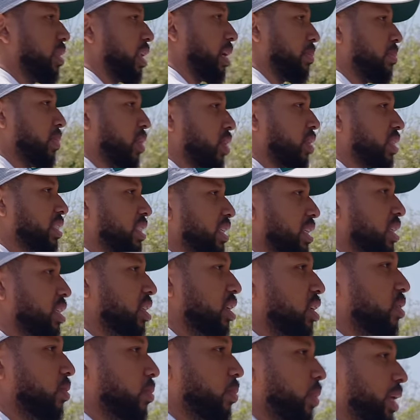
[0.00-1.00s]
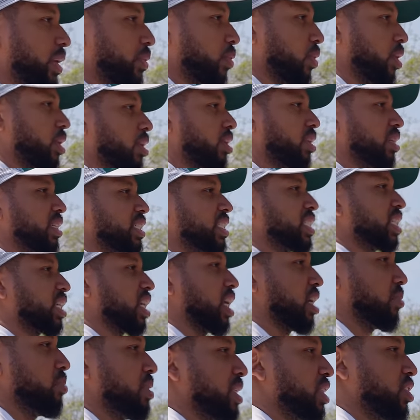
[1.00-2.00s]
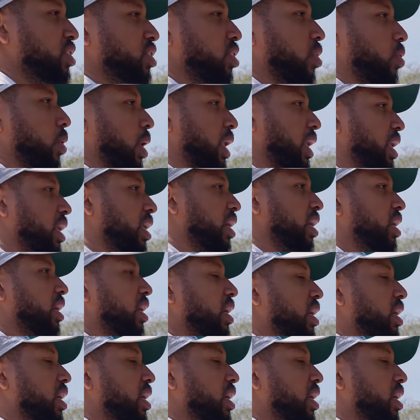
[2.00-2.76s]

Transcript: I'm locked, no, wait, what? Is the car been stolen?